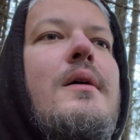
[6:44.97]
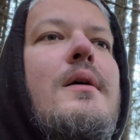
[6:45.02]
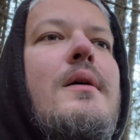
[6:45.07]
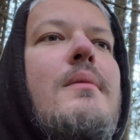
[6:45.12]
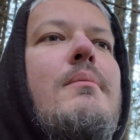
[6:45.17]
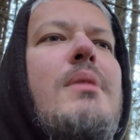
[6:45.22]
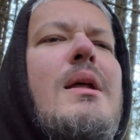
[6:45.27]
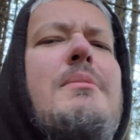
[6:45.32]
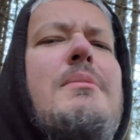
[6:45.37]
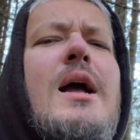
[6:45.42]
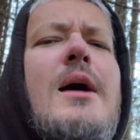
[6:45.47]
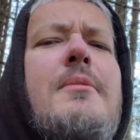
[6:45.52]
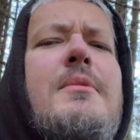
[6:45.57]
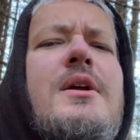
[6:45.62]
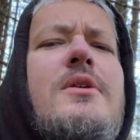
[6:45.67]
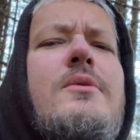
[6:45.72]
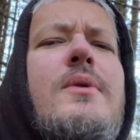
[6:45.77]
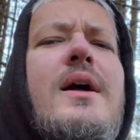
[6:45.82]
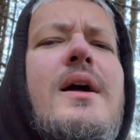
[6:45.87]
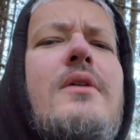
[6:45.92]
But I'm coming
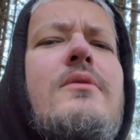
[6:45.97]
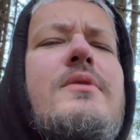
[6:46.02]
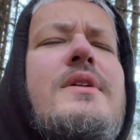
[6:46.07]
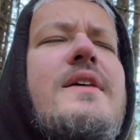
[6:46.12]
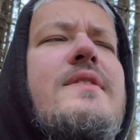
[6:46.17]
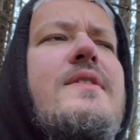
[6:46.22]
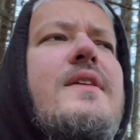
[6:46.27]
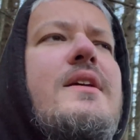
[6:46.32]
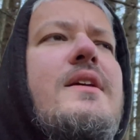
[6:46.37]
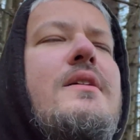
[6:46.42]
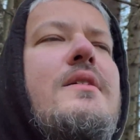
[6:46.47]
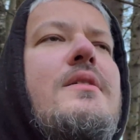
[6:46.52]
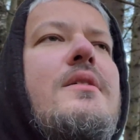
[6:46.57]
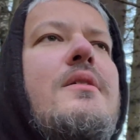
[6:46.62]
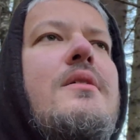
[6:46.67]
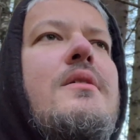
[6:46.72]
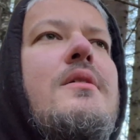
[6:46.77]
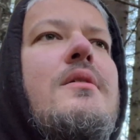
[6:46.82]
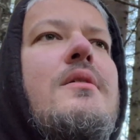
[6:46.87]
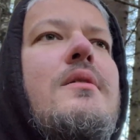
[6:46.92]
around. I think
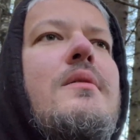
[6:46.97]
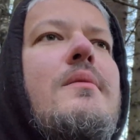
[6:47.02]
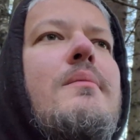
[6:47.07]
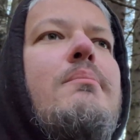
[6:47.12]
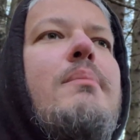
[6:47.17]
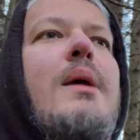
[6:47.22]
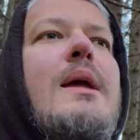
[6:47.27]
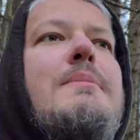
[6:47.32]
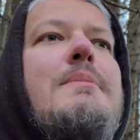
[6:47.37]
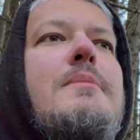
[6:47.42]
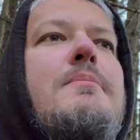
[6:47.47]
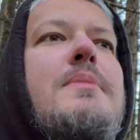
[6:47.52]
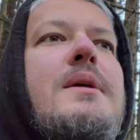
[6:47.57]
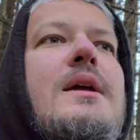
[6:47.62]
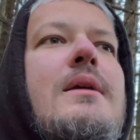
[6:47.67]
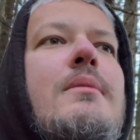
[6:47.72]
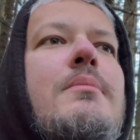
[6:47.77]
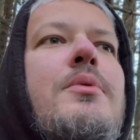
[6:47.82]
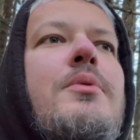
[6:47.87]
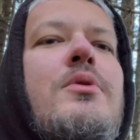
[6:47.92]
maybe
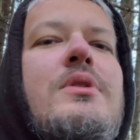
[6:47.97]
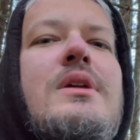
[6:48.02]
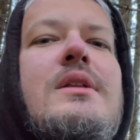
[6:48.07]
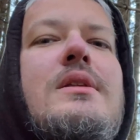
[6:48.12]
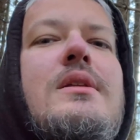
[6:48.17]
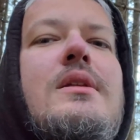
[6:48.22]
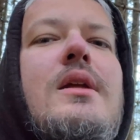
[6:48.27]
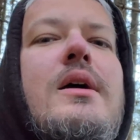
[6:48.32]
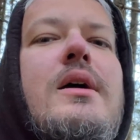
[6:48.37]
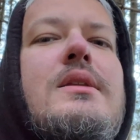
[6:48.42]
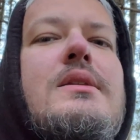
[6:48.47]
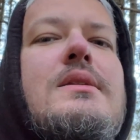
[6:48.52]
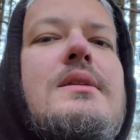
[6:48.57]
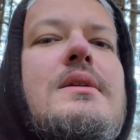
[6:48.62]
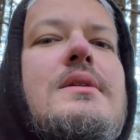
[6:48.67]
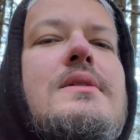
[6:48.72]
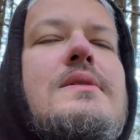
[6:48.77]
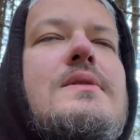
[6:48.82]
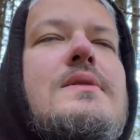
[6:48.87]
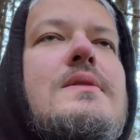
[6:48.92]
being born in the
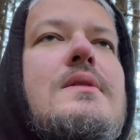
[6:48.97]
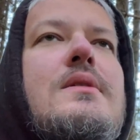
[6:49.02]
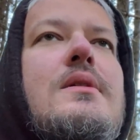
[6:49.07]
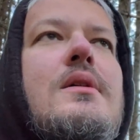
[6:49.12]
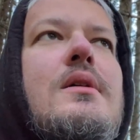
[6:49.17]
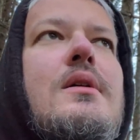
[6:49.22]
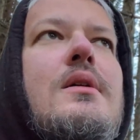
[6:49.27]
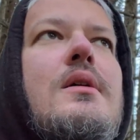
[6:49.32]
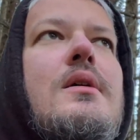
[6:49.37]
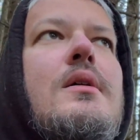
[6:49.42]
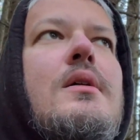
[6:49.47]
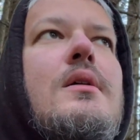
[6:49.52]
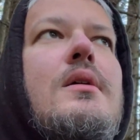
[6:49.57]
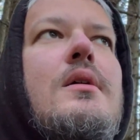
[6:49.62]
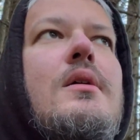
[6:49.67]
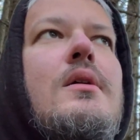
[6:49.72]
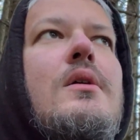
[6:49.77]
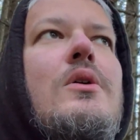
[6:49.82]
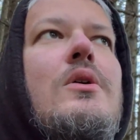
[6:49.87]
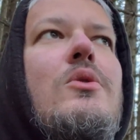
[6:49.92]
90s
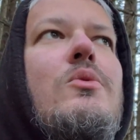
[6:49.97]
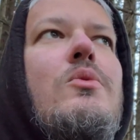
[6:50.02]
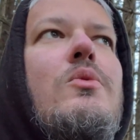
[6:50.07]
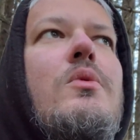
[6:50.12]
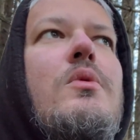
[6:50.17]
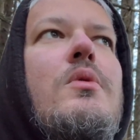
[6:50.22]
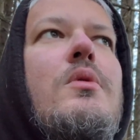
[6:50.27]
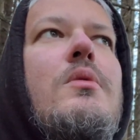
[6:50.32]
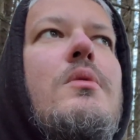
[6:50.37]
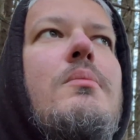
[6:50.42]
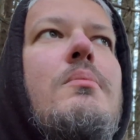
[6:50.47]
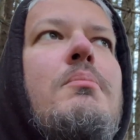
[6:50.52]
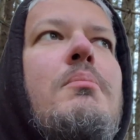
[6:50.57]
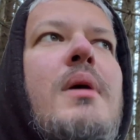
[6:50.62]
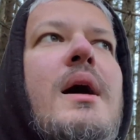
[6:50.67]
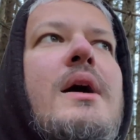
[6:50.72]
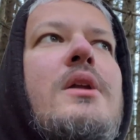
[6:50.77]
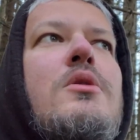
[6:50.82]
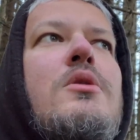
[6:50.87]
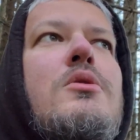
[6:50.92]

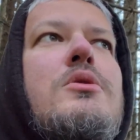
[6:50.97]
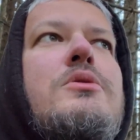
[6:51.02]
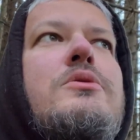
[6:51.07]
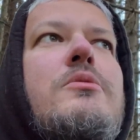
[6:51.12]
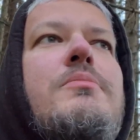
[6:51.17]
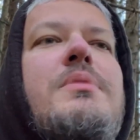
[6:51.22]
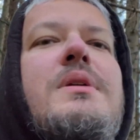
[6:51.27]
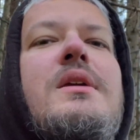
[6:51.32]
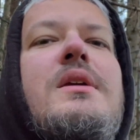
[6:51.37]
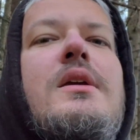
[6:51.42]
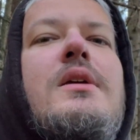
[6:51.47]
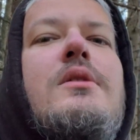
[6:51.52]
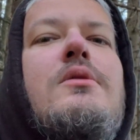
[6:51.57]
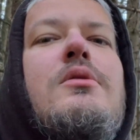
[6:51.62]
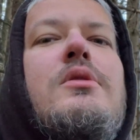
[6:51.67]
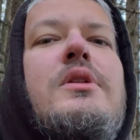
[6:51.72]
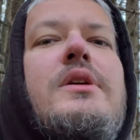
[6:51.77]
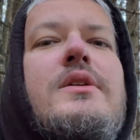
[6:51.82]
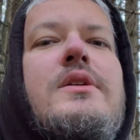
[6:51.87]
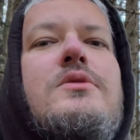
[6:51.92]
might also be
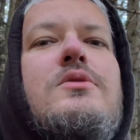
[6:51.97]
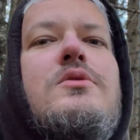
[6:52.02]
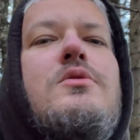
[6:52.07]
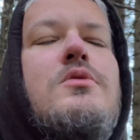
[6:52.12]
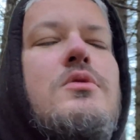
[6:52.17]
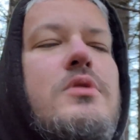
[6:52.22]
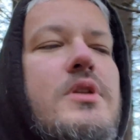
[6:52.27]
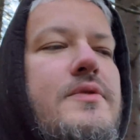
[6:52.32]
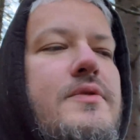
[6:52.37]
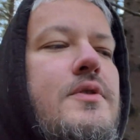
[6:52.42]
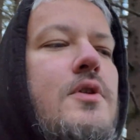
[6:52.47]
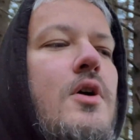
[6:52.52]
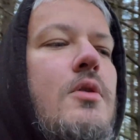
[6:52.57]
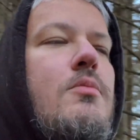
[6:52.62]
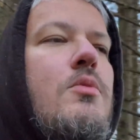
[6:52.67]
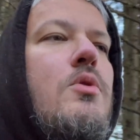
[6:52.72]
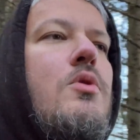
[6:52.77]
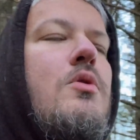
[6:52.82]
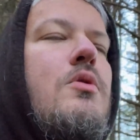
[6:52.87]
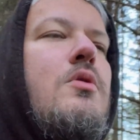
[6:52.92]
equally as cool, if not
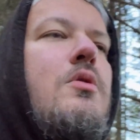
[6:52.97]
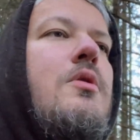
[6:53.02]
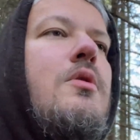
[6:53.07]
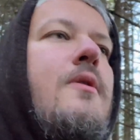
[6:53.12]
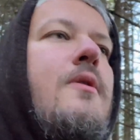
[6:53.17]
more.